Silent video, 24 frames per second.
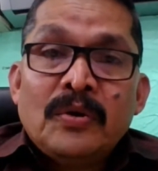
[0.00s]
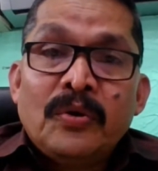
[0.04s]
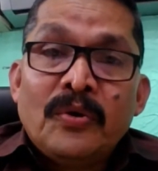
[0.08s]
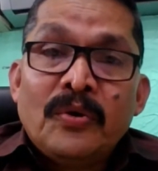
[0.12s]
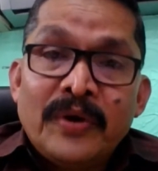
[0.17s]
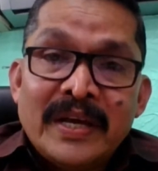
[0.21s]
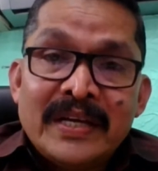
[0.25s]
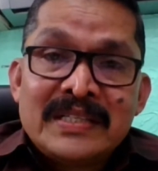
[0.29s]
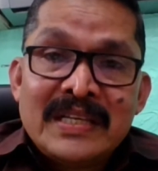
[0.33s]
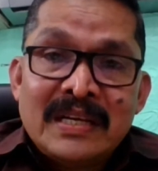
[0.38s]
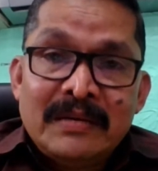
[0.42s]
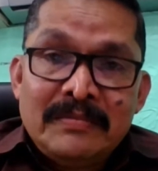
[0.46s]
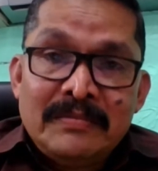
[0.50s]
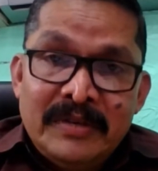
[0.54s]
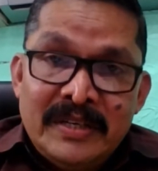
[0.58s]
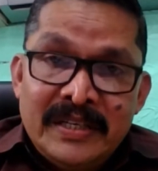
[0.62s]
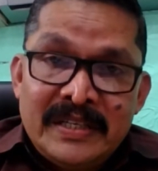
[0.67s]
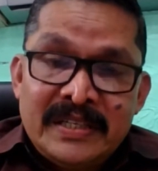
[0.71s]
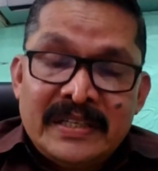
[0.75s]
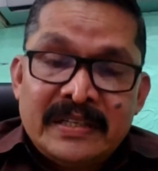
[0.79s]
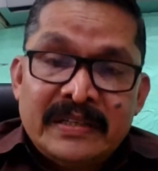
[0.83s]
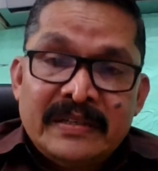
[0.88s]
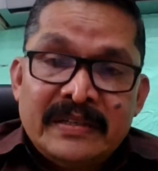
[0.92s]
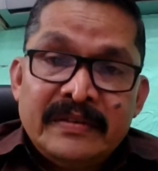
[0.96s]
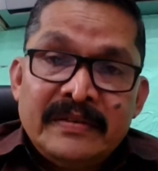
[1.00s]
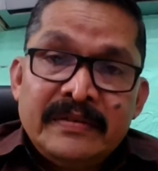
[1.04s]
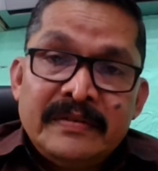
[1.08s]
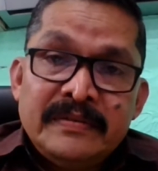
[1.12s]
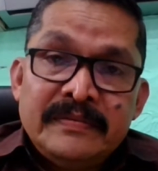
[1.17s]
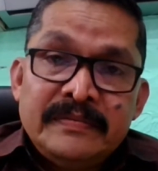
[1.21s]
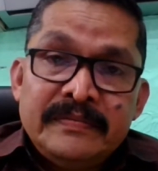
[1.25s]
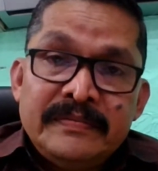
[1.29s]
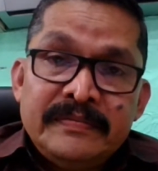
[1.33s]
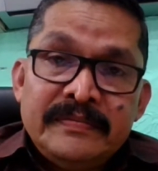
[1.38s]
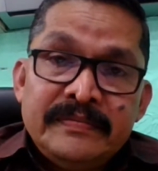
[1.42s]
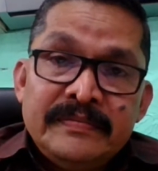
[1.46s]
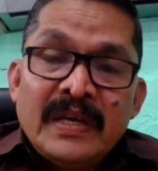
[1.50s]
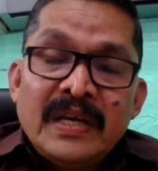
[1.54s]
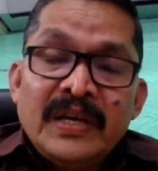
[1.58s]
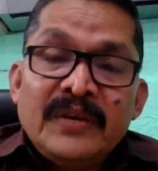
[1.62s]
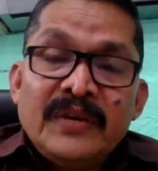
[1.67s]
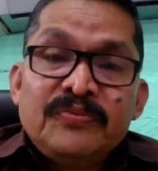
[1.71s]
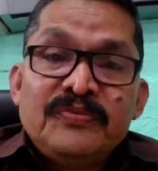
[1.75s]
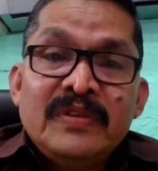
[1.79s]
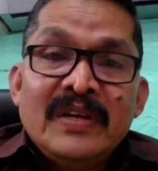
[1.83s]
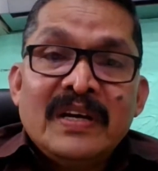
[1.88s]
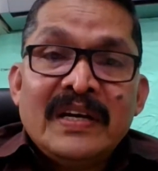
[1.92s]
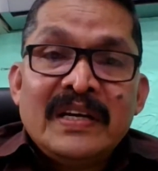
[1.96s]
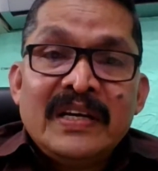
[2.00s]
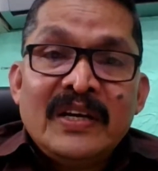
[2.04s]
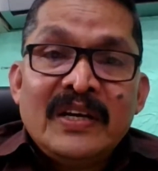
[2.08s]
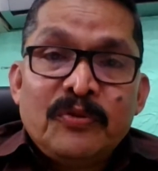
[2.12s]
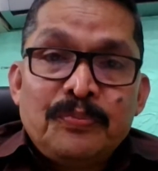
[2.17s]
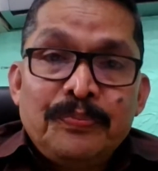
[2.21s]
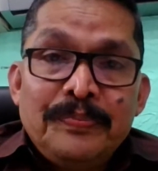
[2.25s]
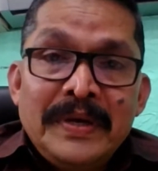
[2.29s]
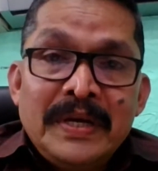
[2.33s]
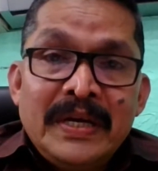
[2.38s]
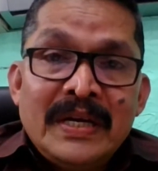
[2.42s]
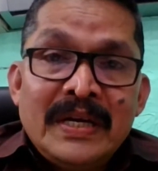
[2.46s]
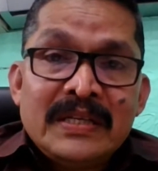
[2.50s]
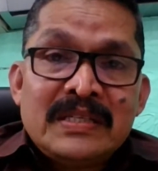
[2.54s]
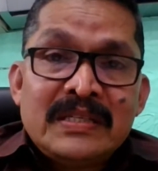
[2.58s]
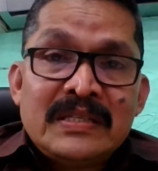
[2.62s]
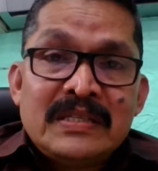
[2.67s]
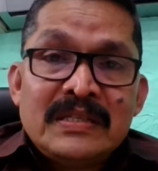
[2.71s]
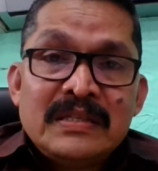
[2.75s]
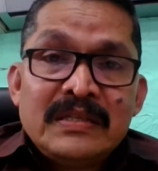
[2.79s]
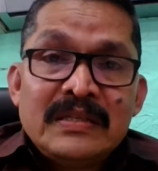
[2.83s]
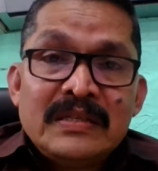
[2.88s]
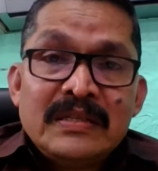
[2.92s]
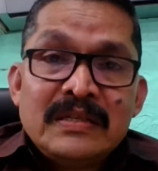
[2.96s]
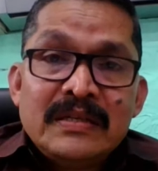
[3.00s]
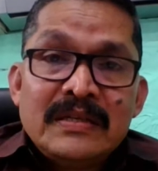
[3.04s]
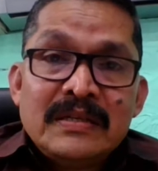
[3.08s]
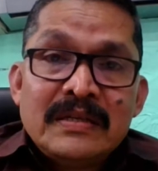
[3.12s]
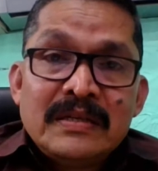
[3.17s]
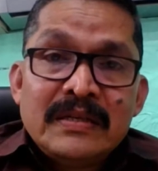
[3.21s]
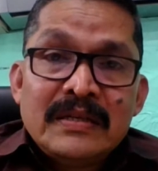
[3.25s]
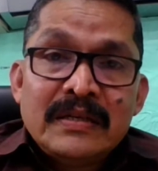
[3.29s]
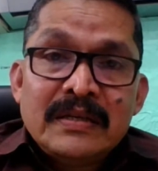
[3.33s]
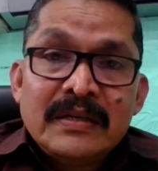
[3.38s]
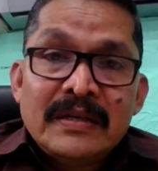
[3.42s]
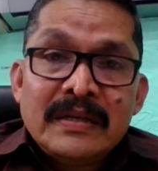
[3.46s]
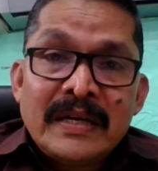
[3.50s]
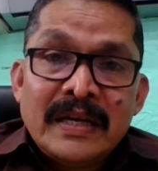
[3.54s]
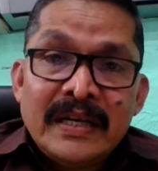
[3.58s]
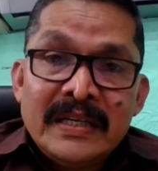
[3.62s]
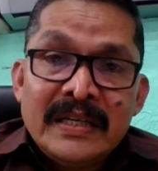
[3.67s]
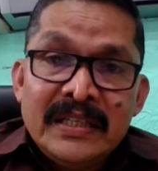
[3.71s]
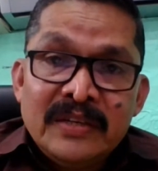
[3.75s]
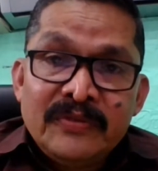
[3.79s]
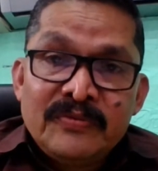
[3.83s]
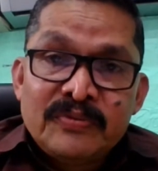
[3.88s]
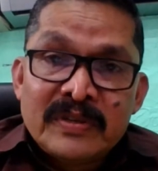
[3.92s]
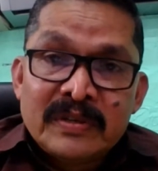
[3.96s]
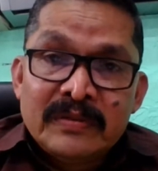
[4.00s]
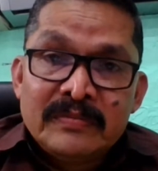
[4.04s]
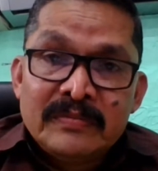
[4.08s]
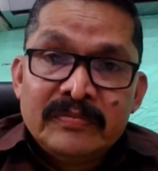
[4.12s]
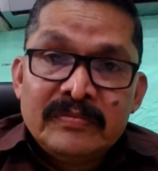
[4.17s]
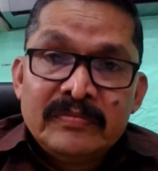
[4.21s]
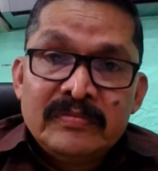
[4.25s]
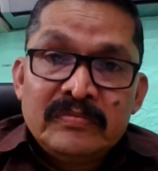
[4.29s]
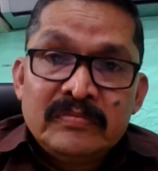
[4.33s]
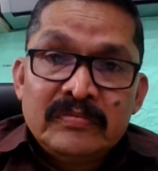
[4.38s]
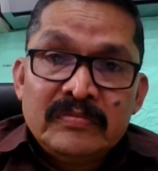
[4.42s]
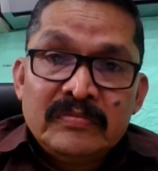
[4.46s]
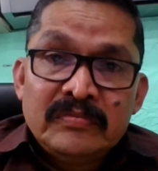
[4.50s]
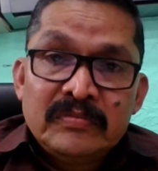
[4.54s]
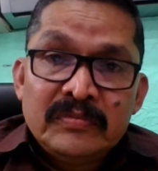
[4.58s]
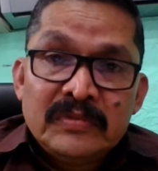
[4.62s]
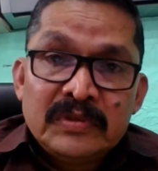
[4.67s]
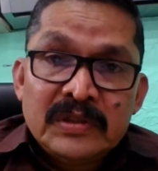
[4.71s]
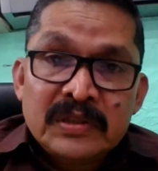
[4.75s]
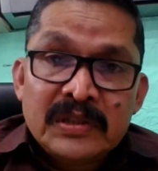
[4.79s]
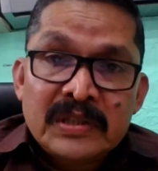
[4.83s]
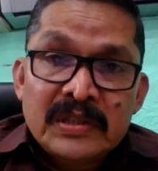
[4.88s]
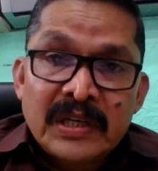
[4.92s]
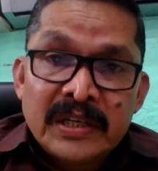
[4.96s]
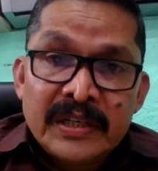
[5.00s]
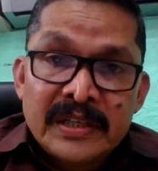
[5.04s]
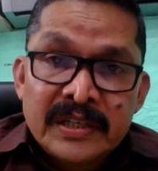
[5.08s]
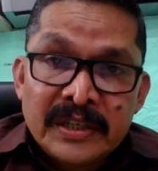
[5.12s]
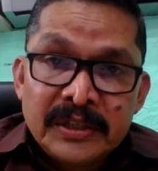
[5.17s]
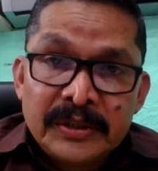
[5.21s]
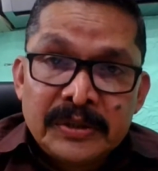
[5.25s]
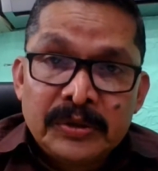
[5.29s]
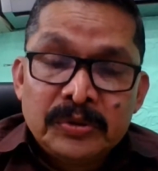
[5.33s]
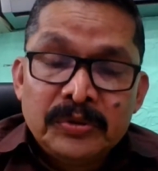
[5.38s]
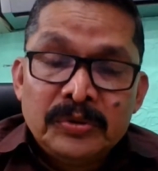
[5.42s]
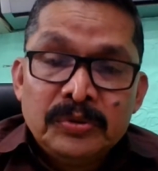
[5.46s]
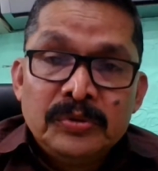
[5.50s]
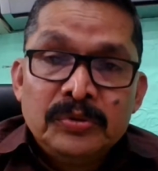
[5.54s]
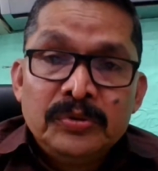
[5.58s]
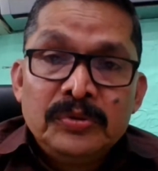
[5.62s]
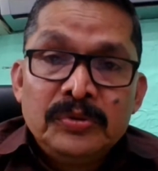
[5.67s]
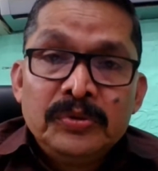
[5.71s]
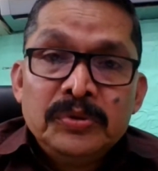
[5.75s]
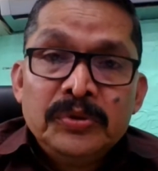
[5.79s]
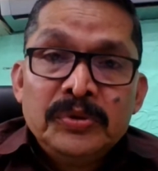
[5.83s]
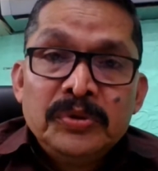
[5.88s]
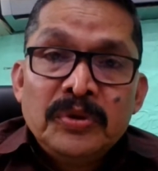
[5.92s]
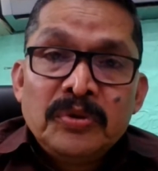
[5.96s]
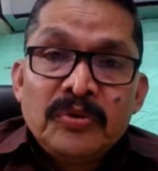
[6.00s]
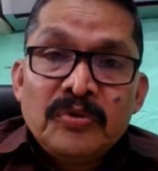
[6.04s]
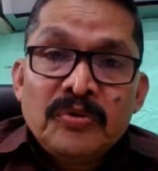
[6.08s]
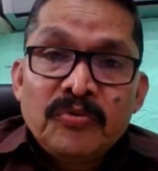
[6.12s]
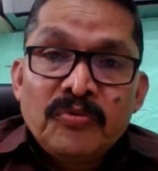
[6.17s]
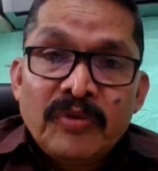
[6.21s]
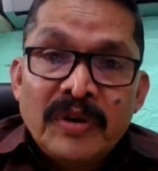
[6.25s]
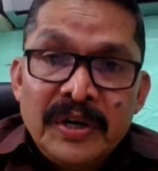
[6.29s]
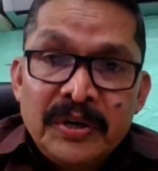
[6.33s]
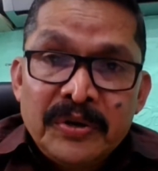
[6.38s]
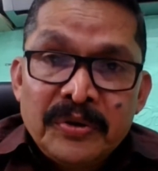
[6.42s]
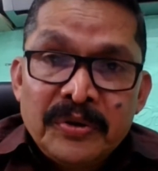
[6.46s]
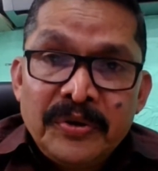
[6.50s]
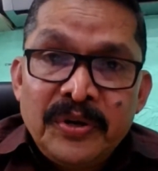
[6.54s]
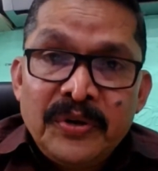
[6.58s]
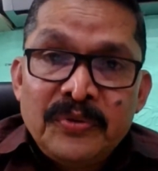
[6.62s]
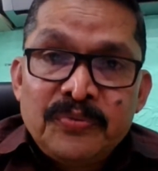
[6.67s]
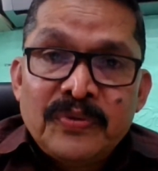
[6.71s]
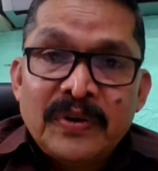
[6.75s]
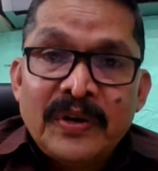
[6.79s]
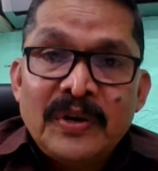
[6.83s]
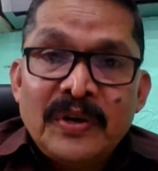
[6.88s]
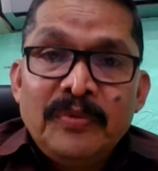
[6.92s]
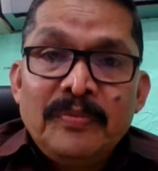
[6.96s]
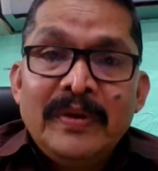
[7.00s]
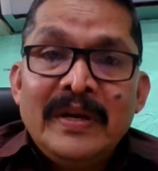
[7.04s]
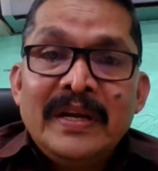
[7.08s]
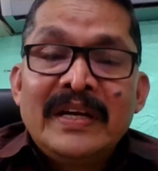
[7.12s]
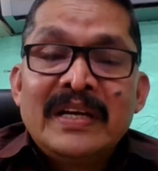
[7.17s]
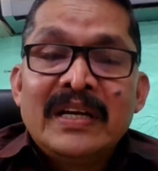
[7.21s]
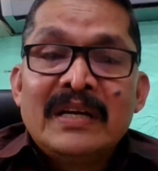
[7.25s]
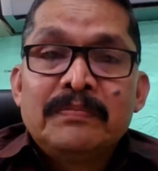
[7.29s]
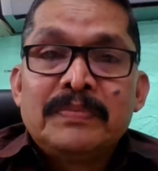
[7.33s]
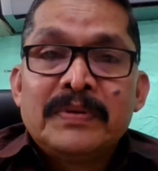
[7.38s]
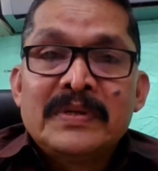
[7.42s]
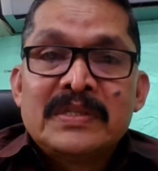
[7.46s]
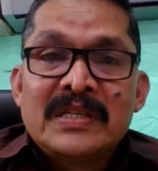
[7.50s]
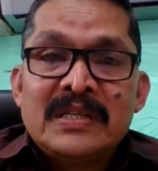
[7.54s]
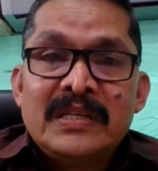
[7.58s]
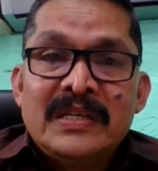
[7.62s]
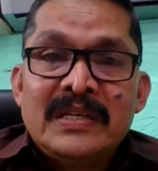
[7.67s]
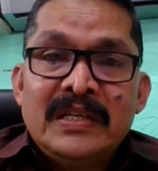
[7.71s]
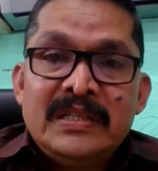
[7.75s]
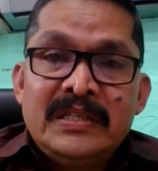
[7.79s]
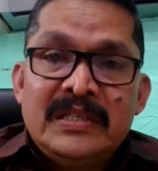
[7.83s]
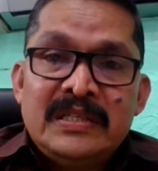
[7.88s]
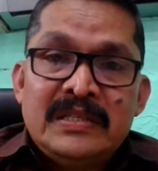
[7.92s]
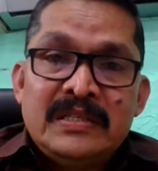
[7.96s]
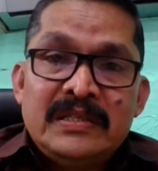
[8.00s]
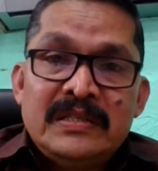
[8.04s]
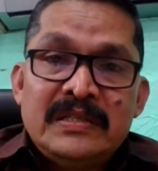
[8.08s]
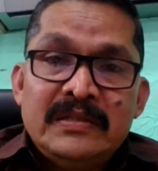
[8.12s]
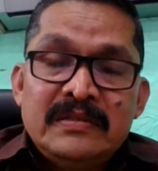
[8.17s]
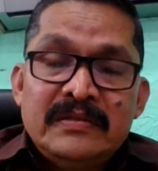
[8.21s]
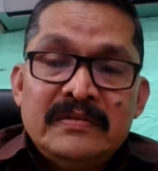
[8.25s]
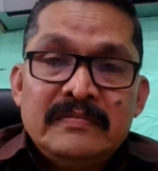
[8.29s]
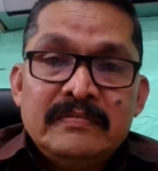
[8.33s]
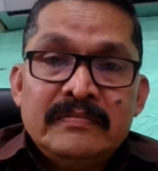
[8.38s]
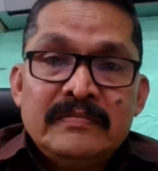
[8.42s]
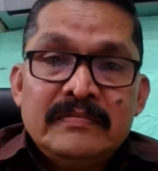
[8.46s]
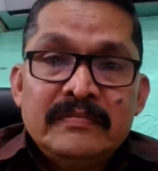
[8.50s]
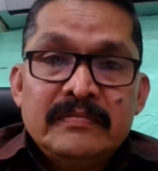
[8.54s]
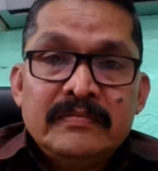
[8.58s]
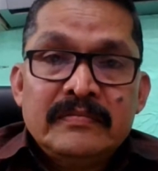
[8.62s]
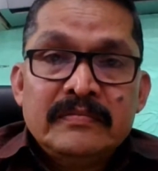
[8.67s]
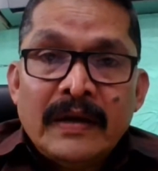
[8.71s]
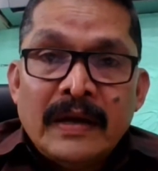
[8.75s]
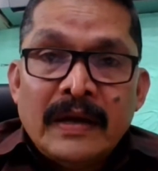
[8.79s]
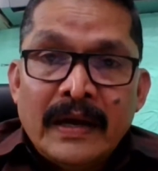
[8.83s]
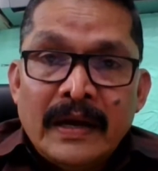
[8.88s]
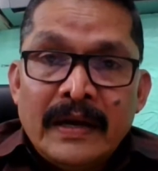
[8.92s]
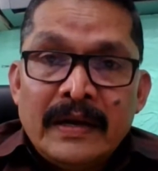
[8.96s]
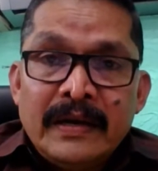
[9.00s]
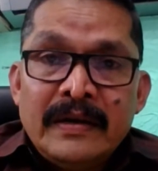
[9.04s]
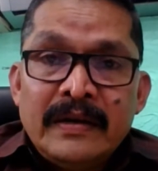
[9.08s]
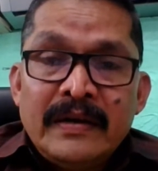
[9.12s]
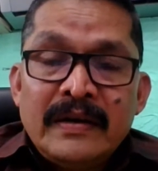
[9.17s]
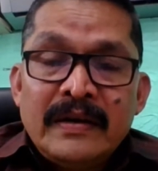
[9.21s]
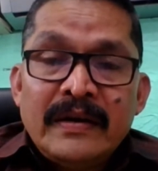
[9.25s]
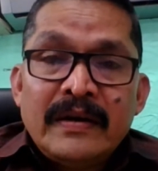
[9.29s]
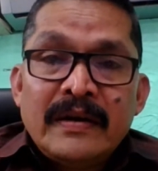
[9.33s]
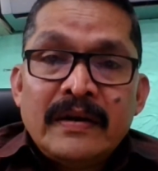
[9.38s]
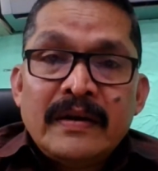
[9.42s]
on examination, if the FBS ranging from 100 to 125 milligram percentage and